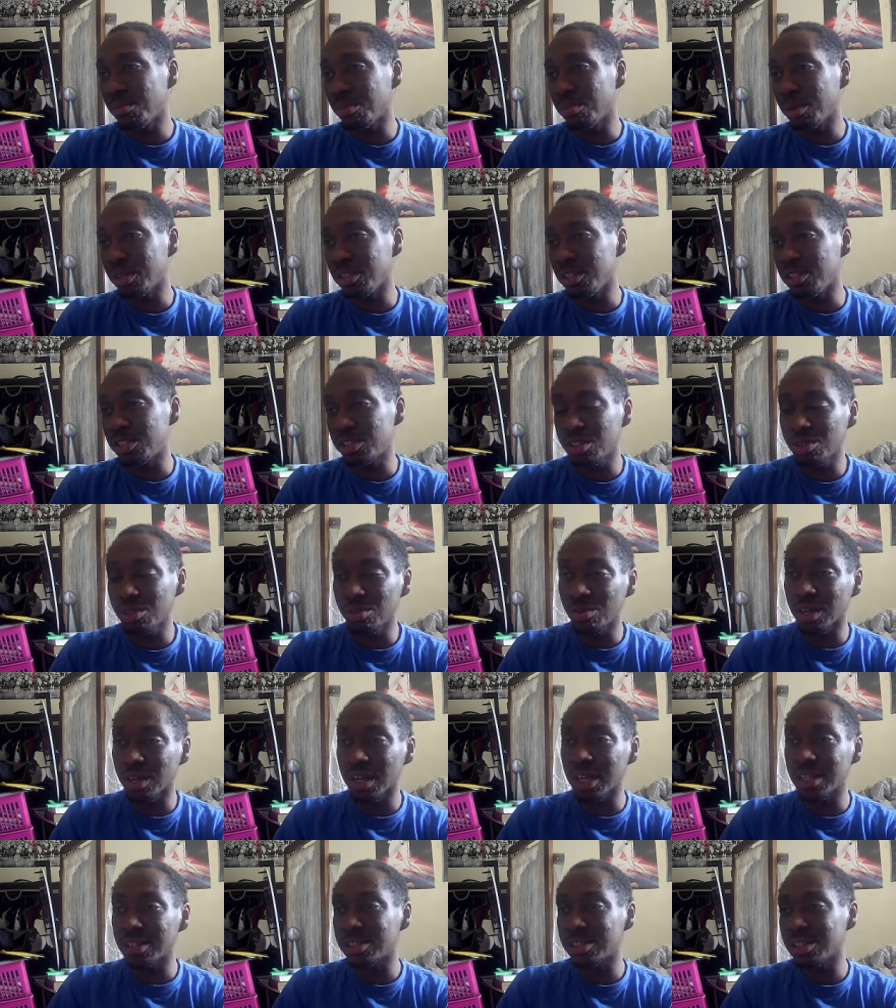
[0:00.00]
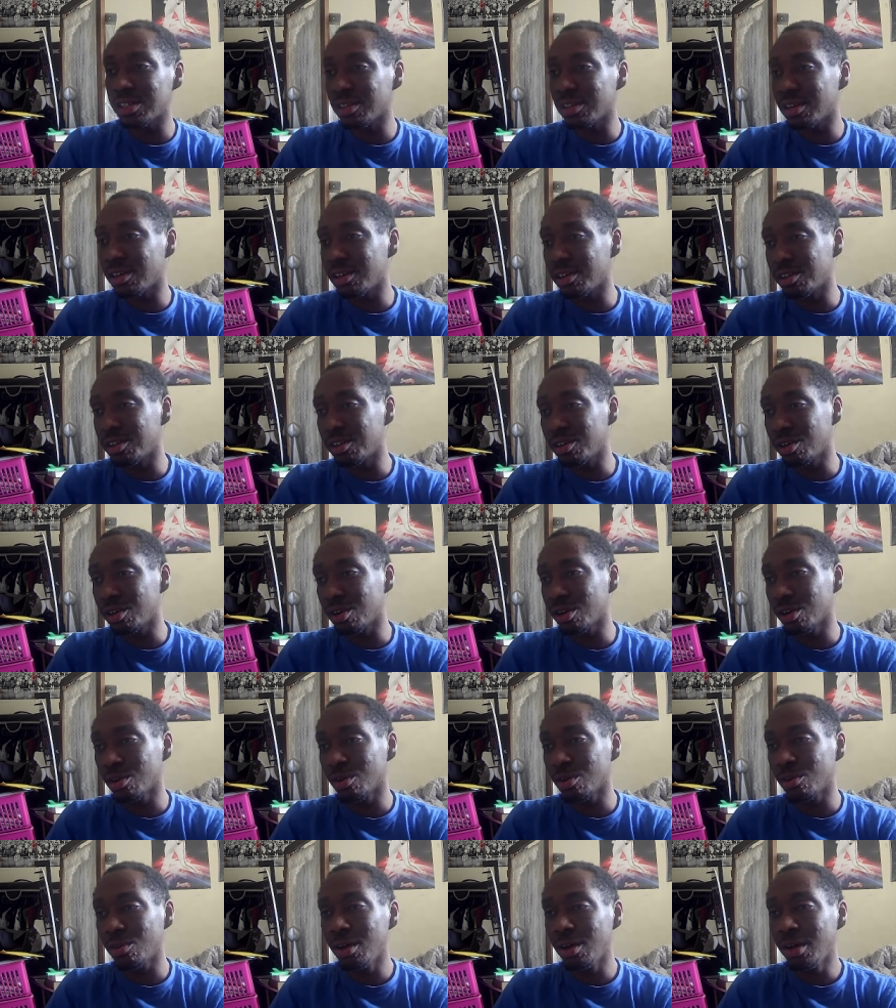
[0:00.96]
but he still gets it. A good
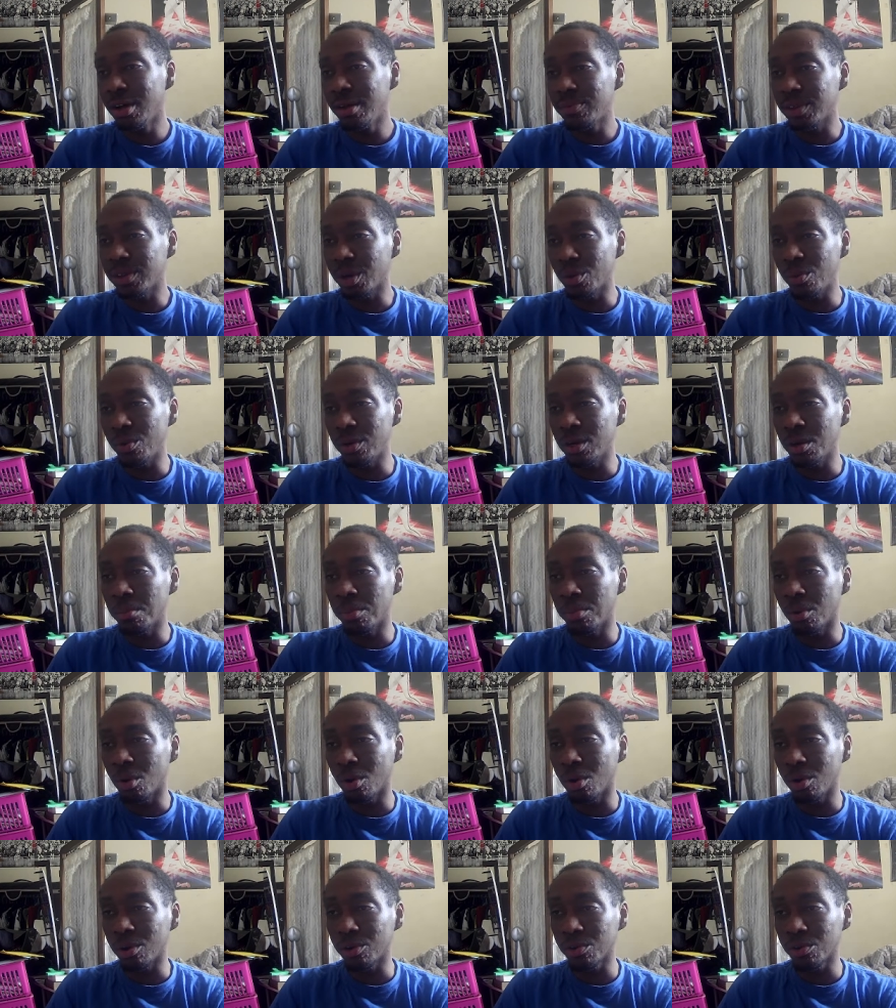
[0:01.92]
curl. They win the ball.